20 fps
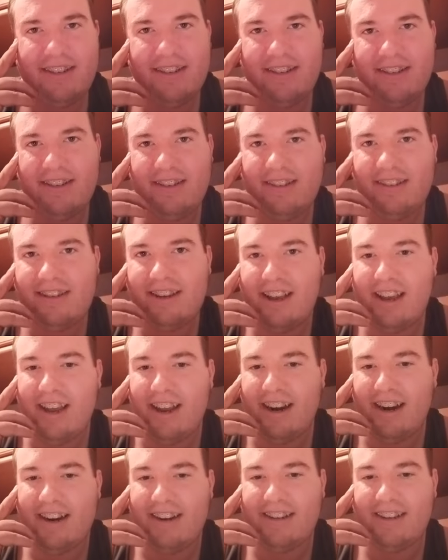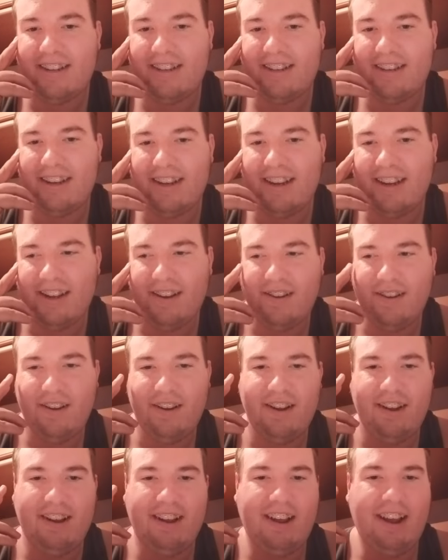say it, because it's like,
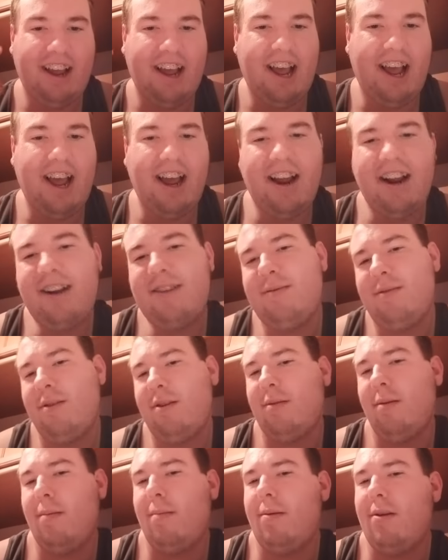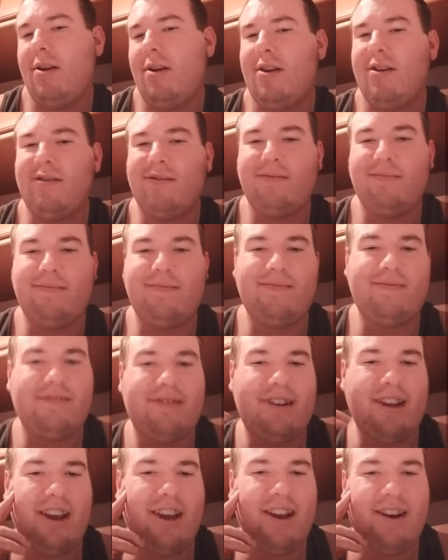I expected,
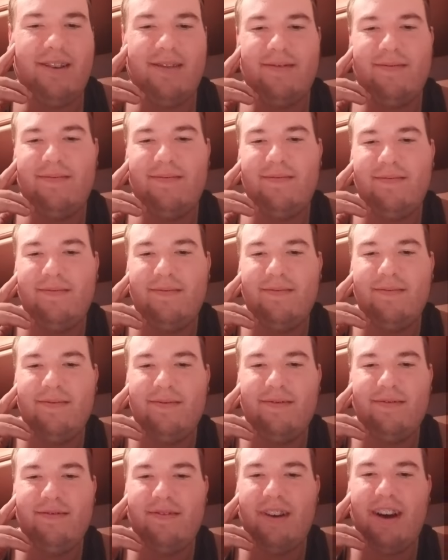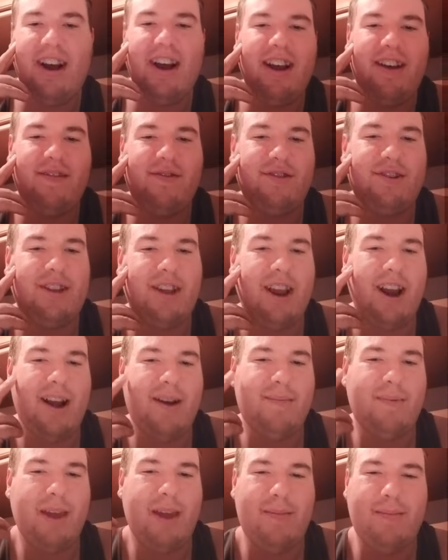10
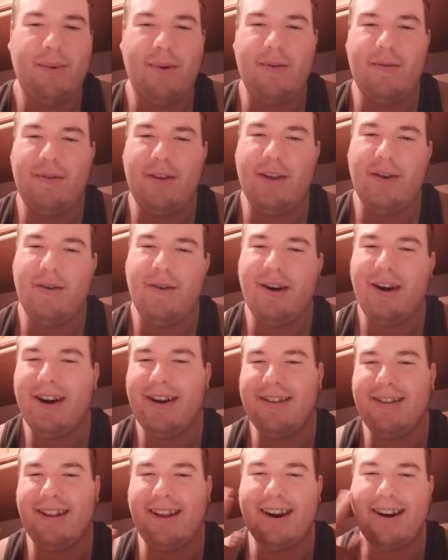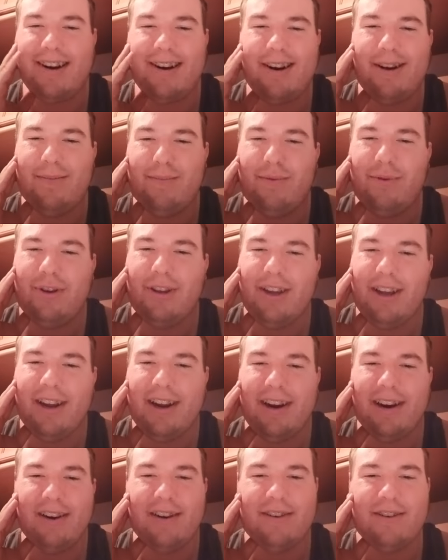people view it in, like, a couple
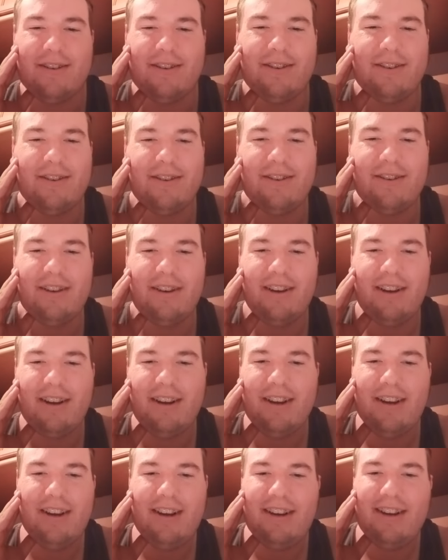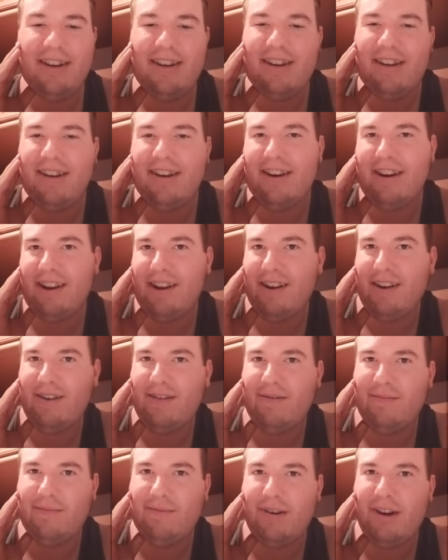years.
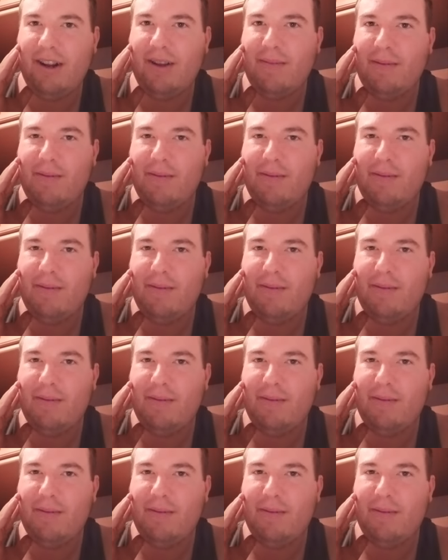But it'd be